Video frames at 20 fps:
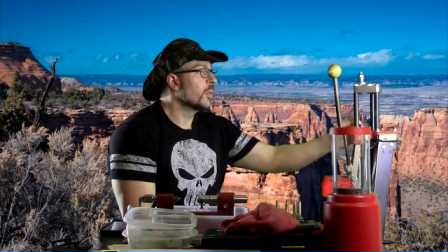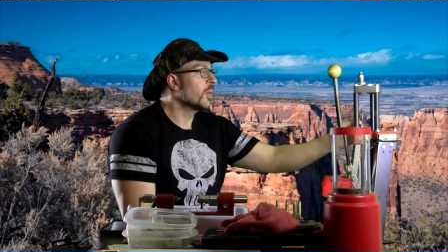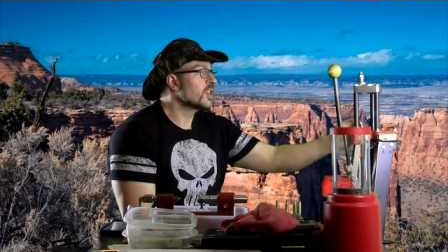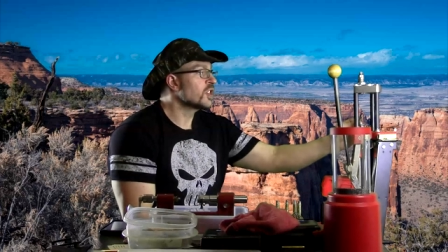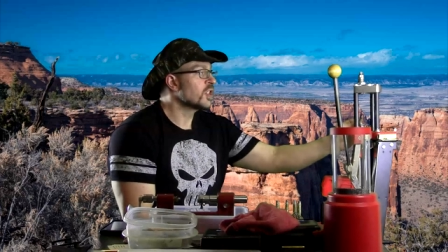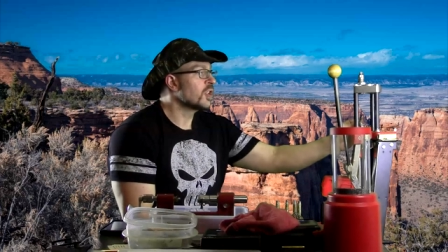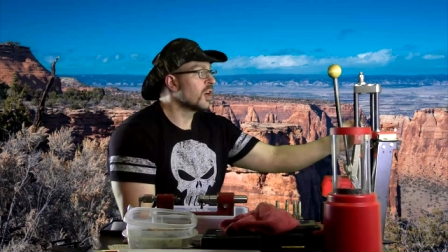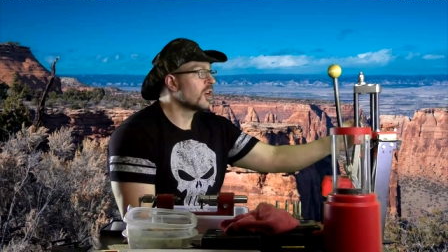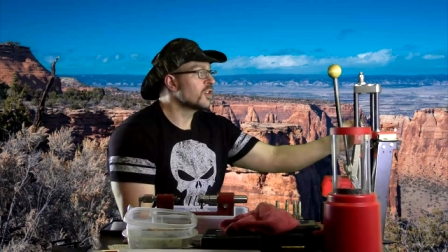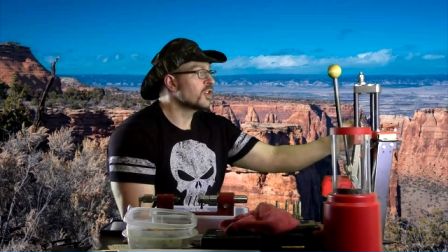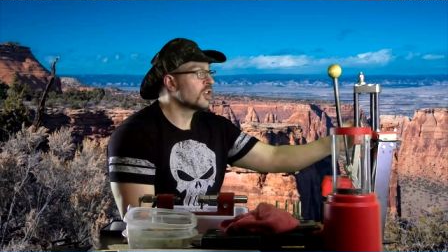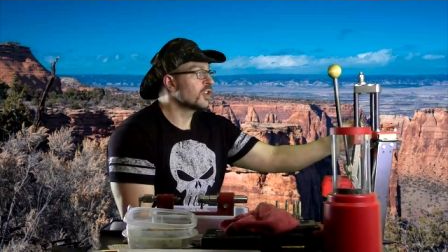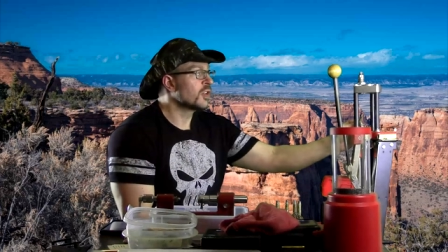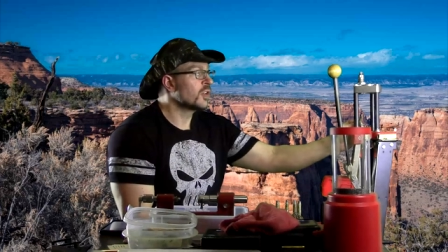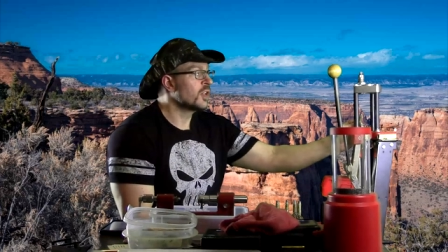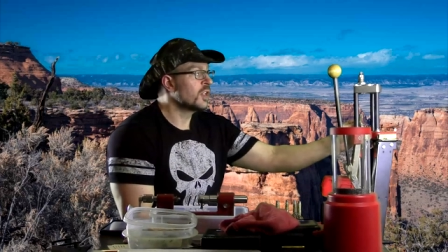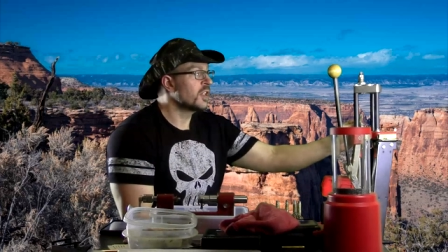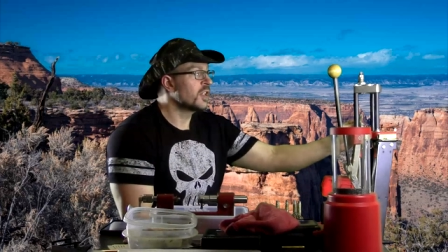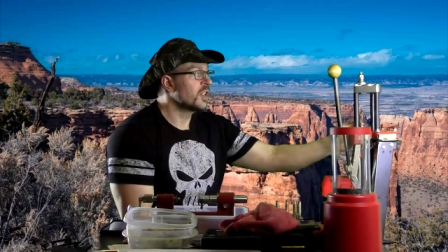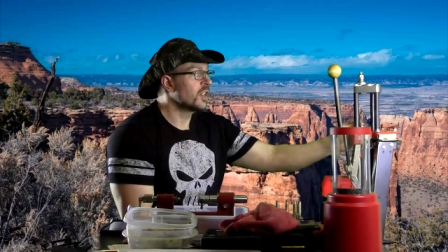much larger
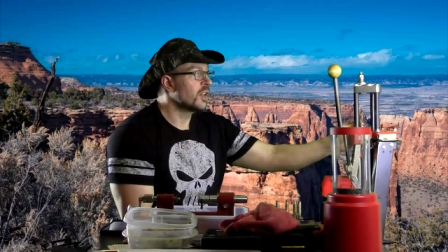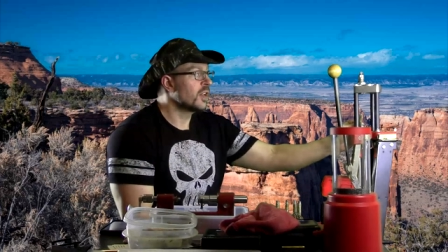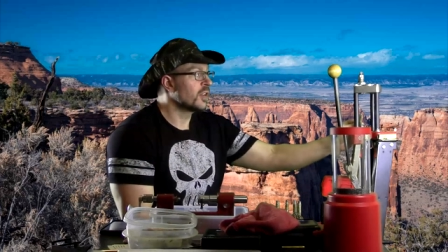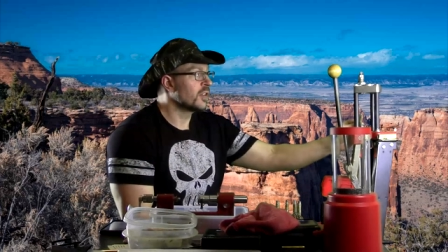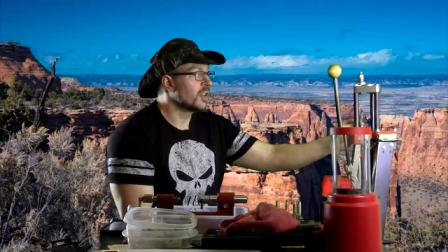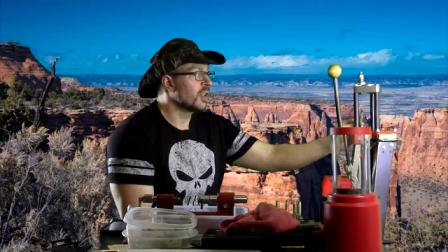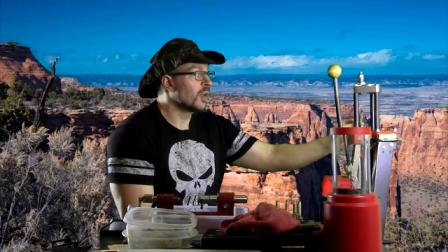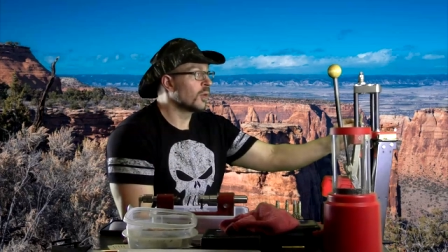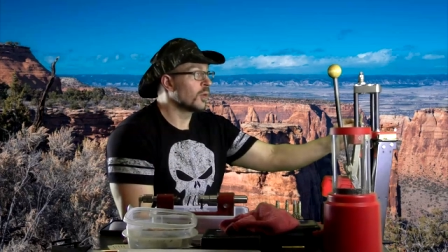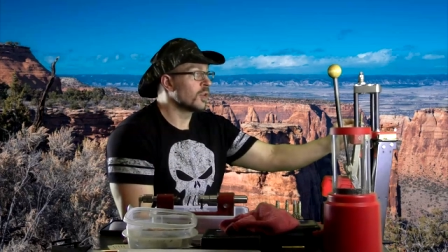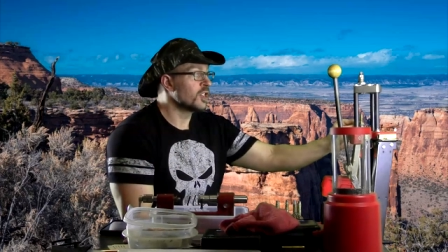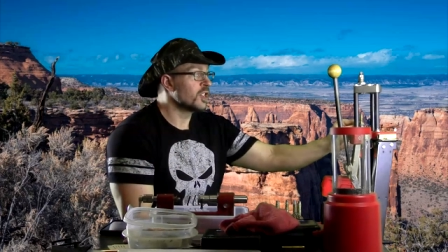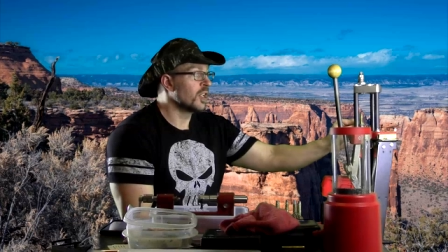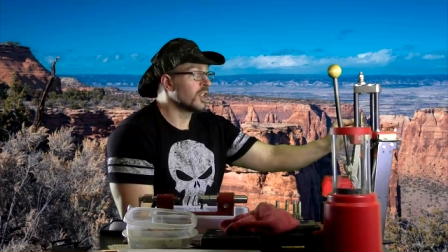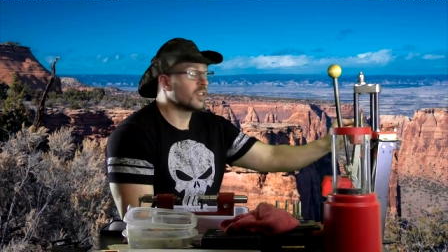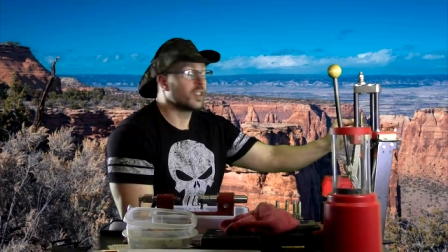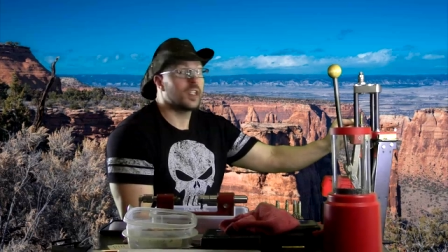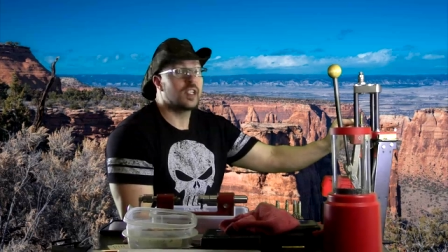degree than it does the lower chest.